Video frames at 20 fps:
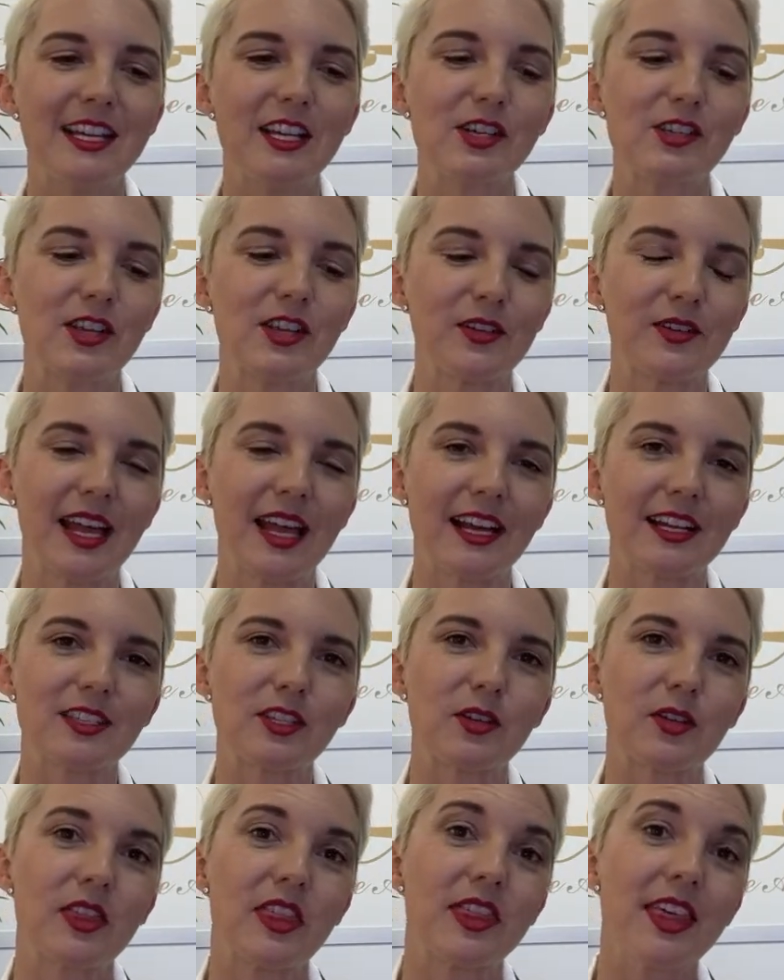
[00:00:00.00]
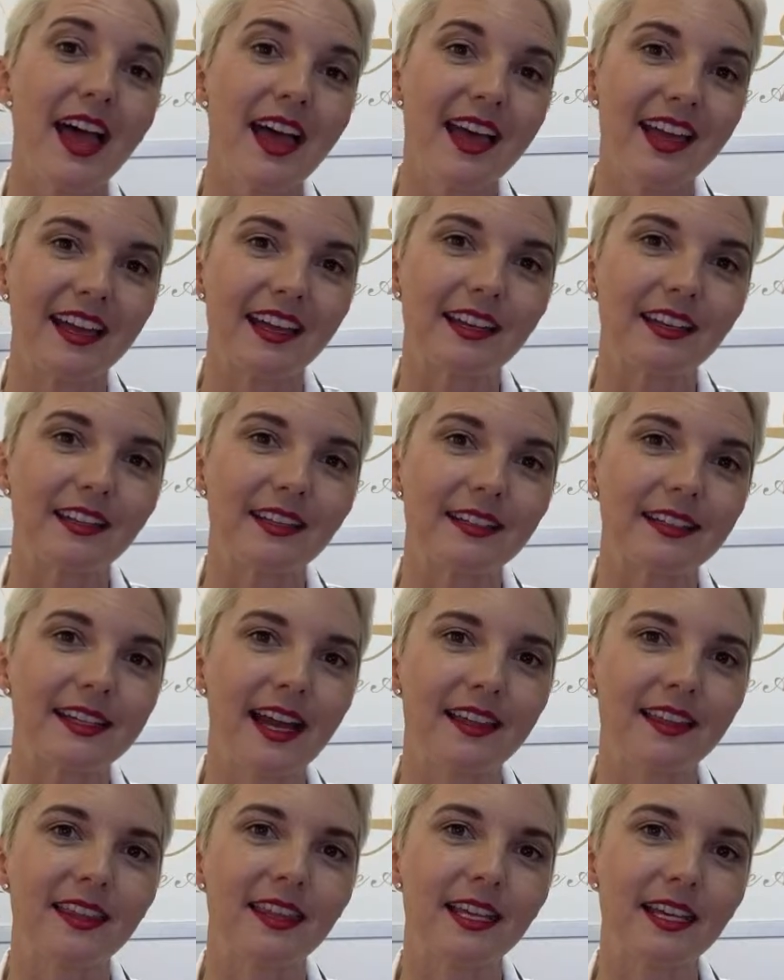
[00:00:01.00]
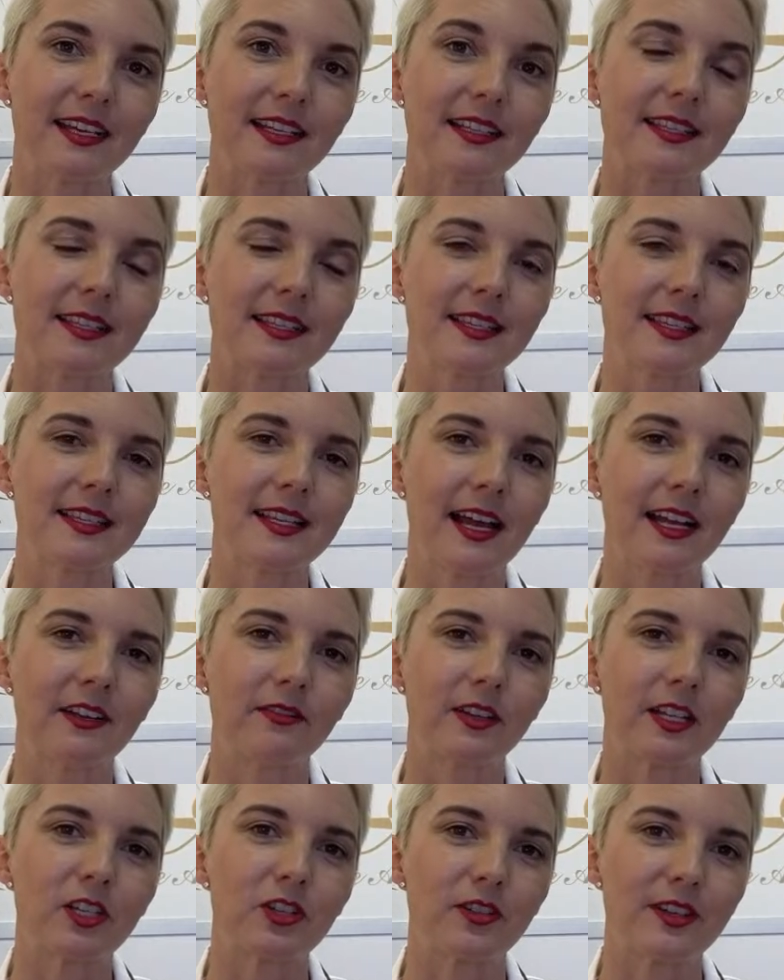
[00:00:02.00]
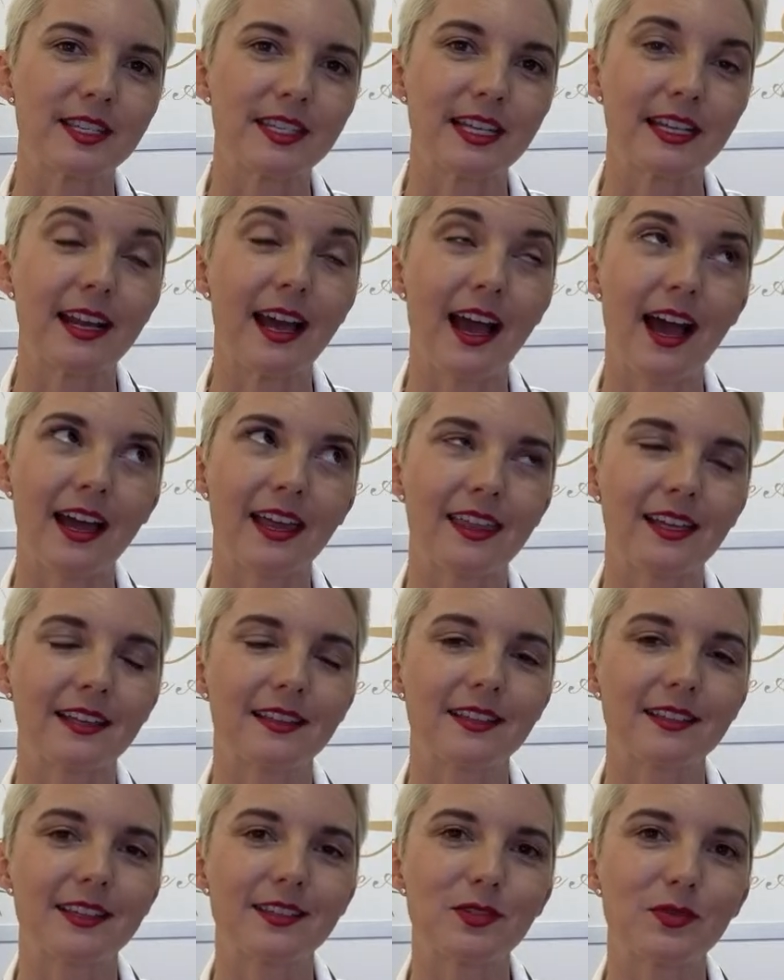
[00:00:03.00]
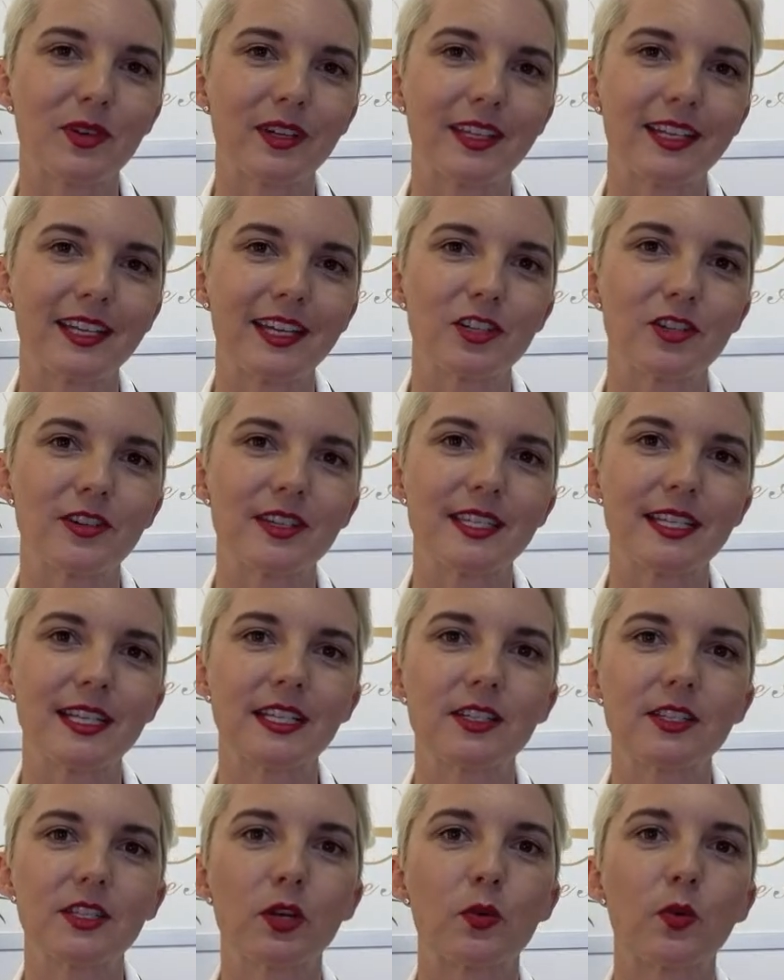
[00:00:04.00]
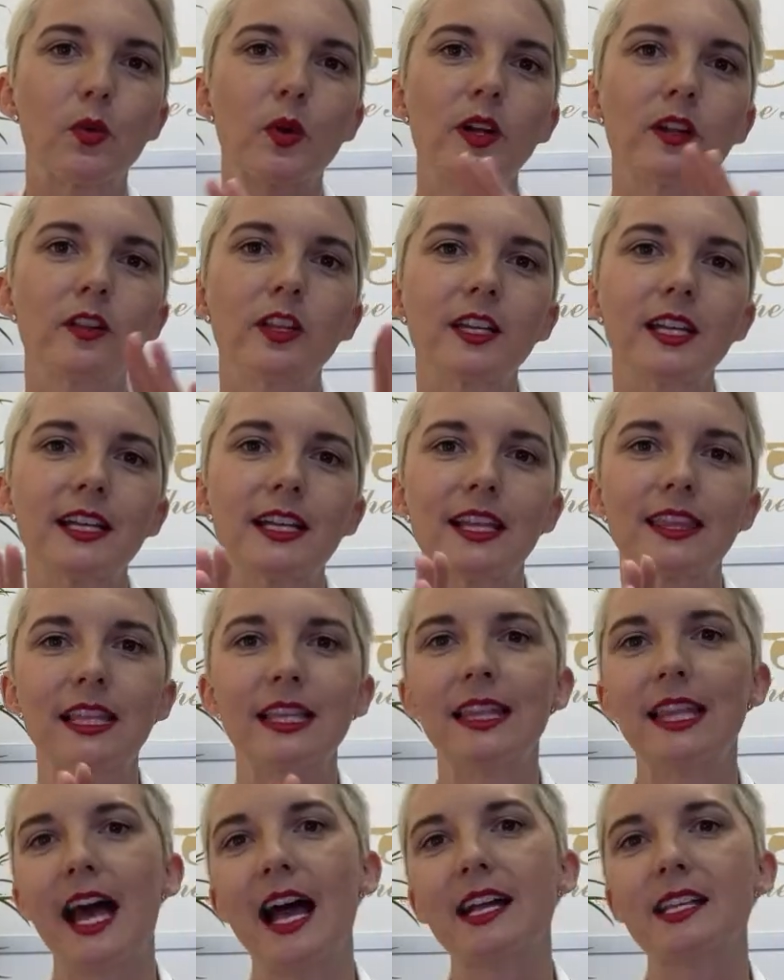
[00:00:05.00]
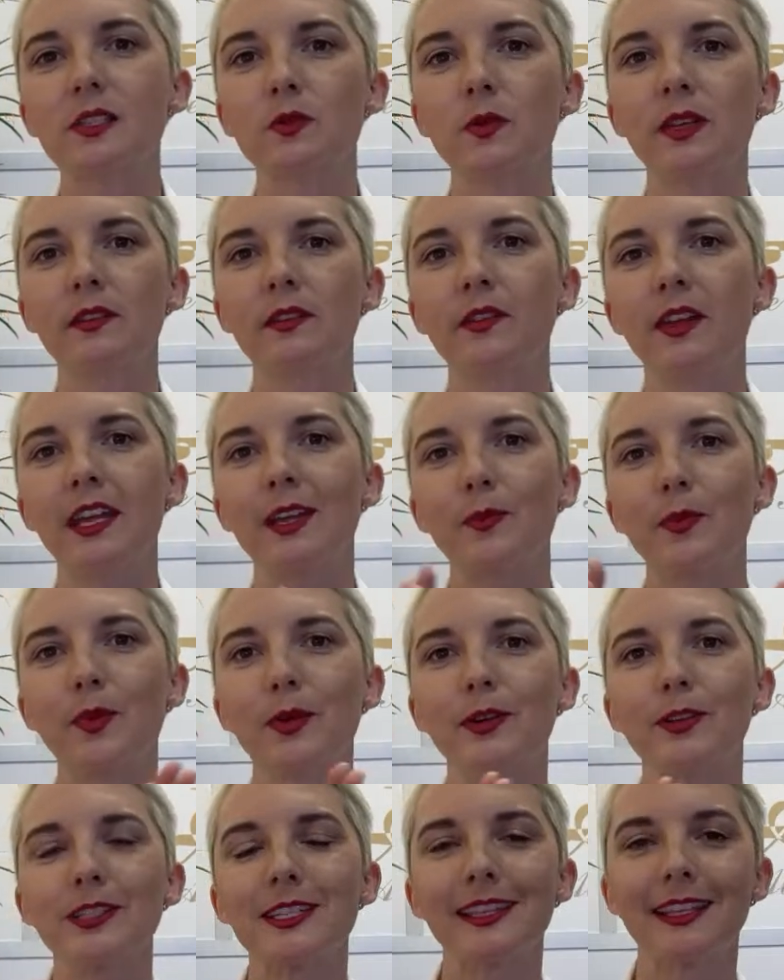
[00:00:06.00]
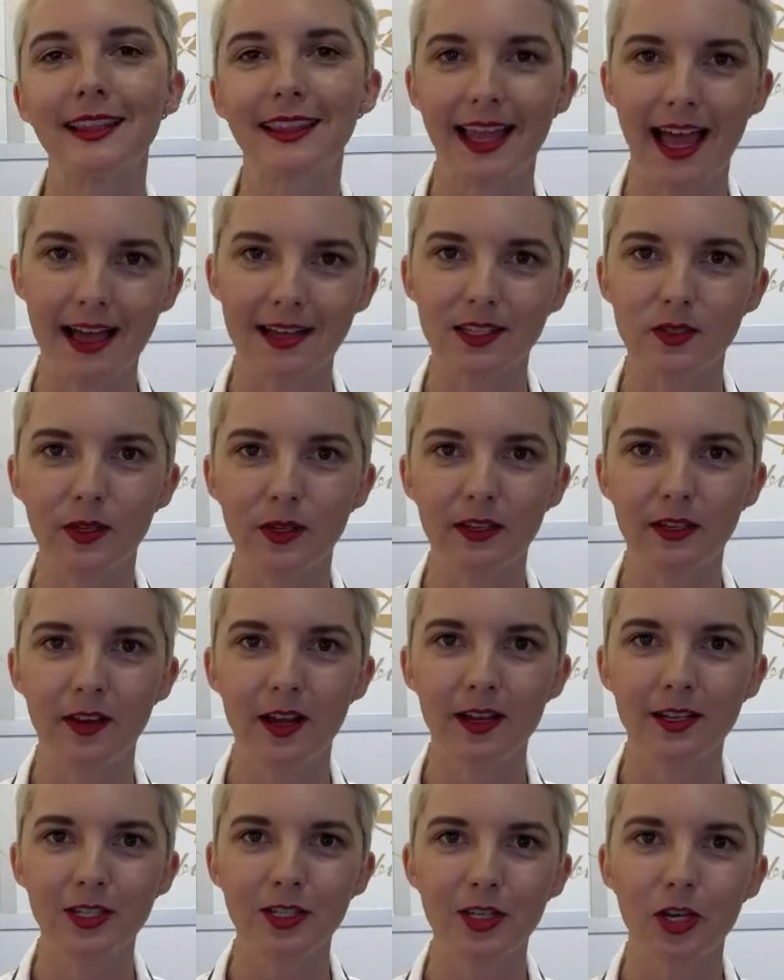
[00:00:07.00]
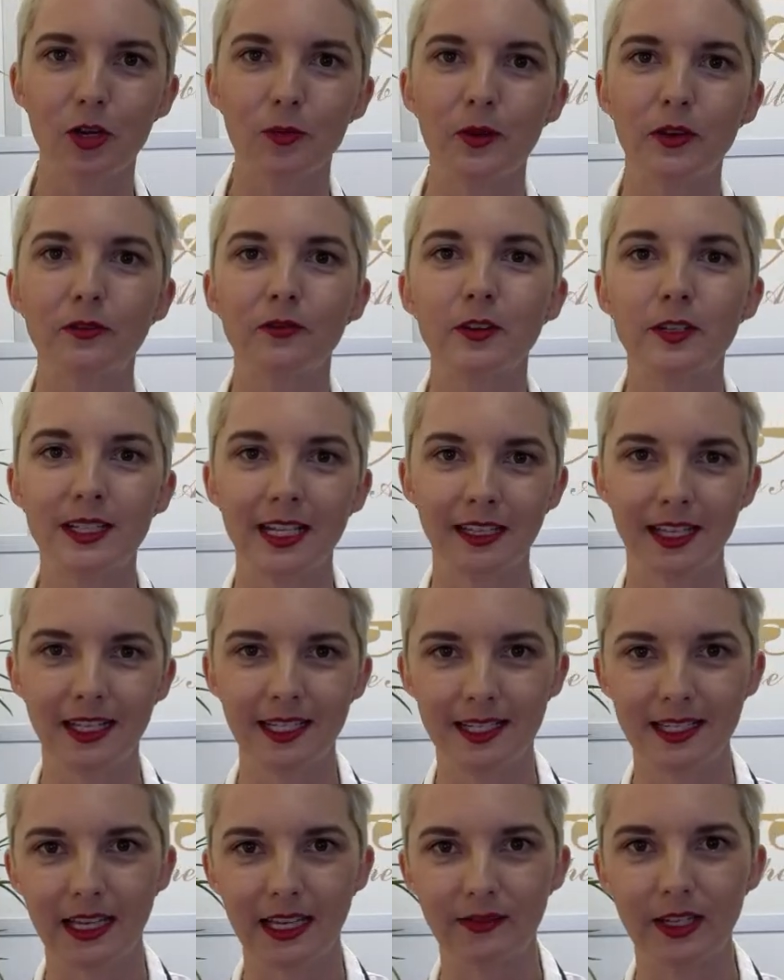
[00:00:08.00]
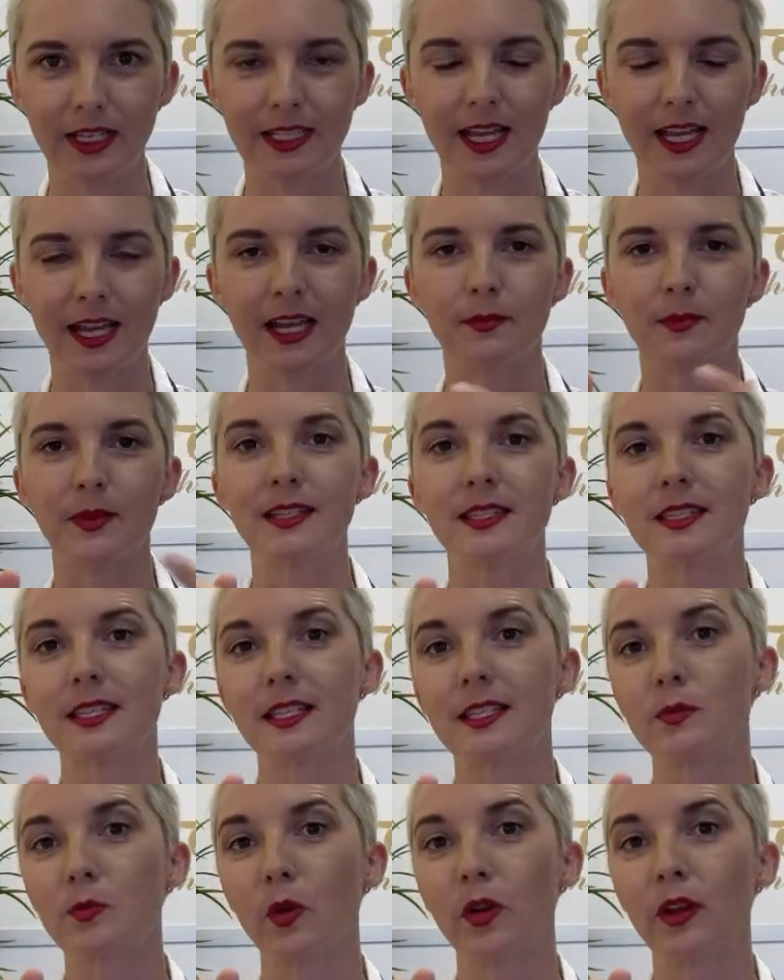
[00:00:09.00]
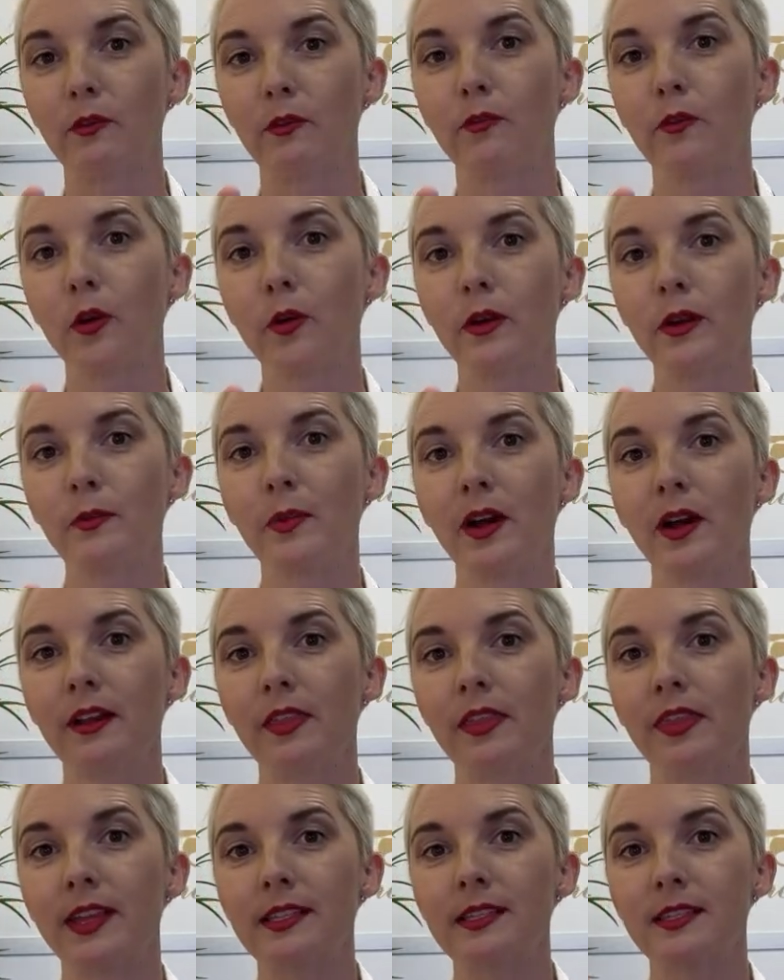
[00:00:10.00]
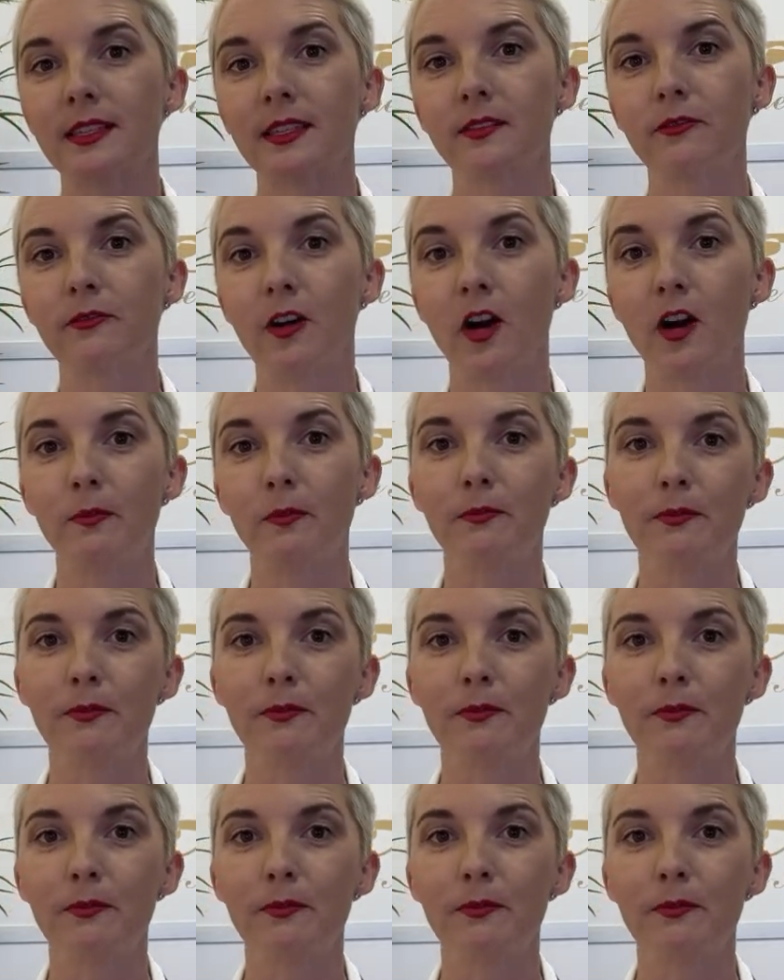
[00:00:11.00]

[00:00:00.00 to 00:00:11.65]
So yeah, so then get this. This is kind of interesting. I think this is really interesting. So we're looking at the last week of April to the last week of October for daylight saving time. That's the spring forward part and that's the fall